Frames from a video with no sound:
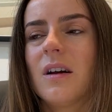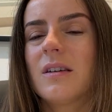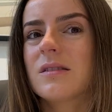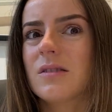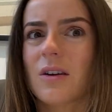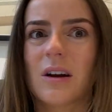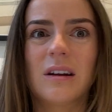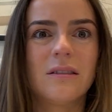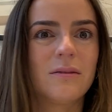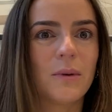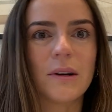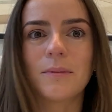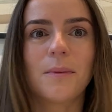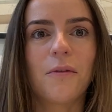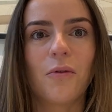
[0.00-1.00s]
Sorry, where
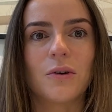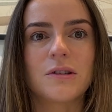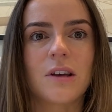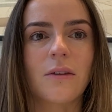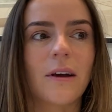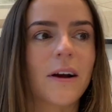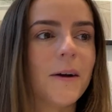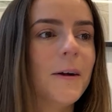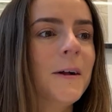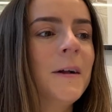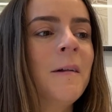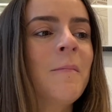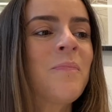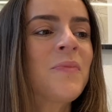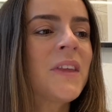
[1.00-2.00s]
did my voice go there?
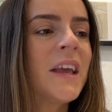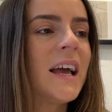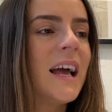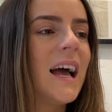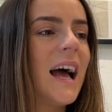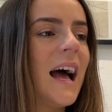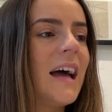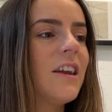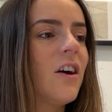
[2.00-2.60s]
And